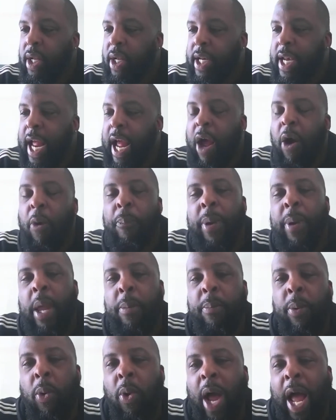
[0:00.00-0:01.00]
now
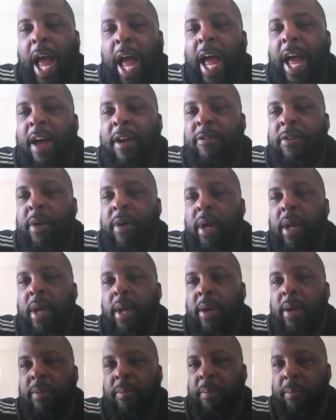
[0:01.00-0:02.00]
people
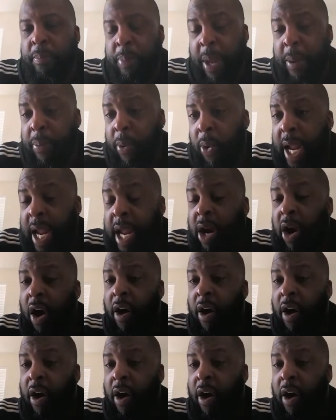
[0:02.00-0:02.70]
eat